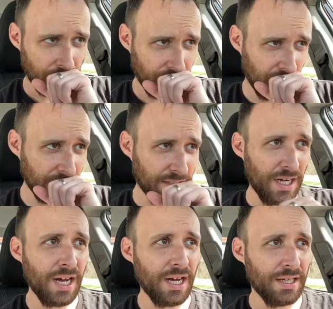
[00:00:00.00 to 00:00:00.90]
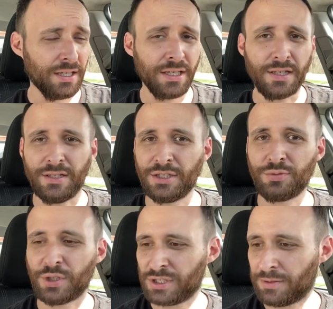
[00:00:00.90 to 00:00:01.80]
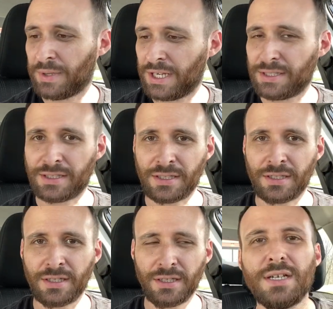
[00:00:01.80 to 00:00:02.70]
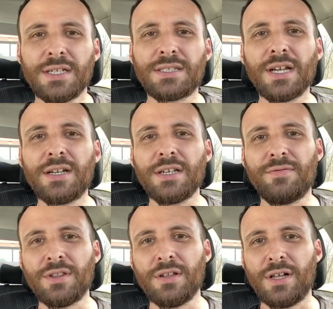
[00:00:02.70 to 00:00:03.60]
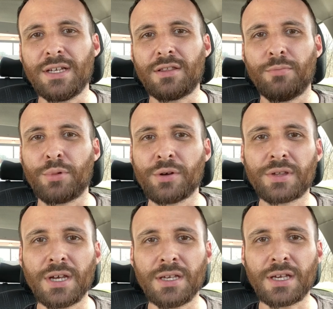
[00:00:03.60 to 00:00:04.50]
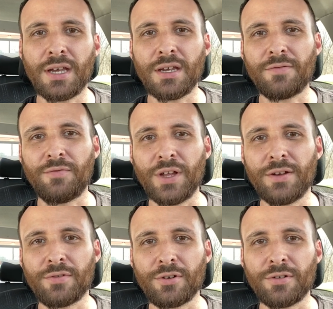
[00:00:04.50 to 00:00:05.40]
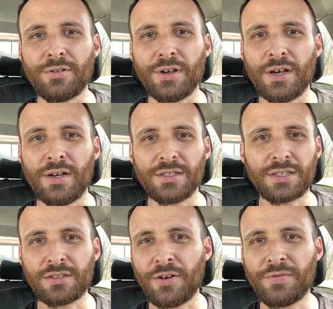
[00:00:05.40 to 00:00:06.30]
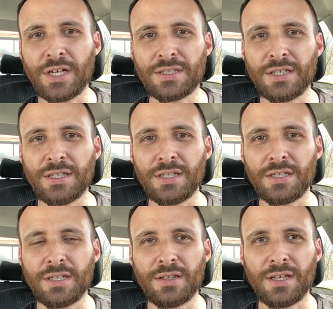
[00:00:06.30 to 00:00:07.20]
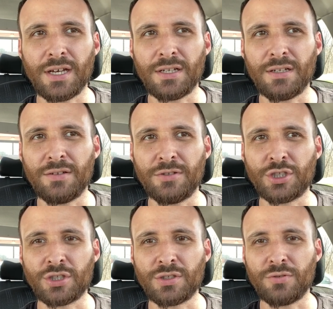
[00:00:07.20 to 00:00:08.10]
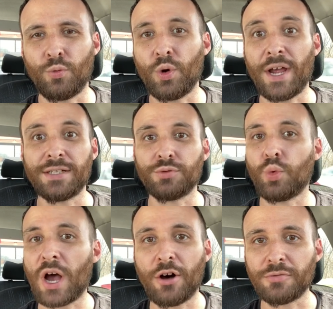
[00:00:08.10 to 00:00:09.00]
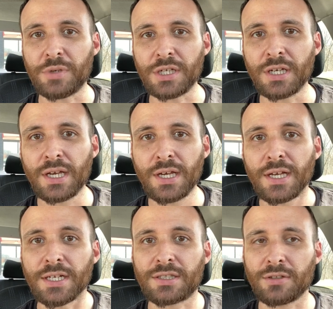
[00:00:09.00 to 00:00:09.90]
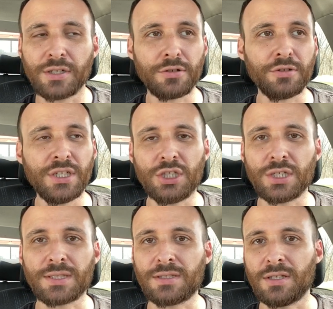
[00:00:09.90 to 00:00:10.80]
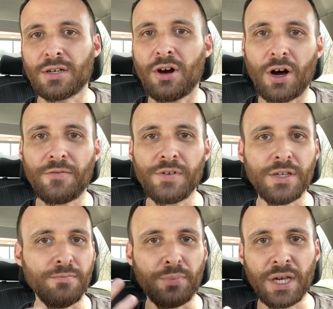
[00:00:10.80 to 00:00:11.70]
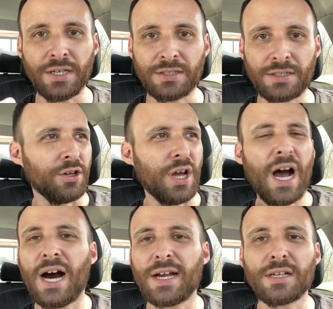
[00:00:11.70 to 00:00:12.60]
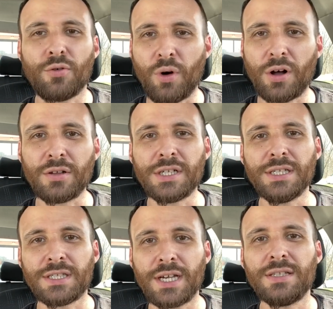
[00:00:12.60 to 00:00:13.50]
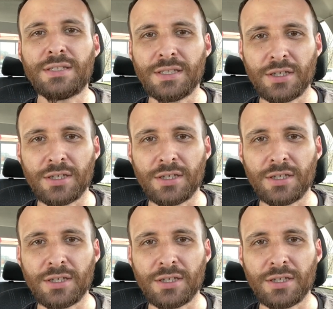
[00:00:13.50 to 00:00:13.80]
my god, this was amazing. It's not even like the birthday cake flavored stuff that's in it that just has wowed me. It's literally just the coffee base, high quality tasting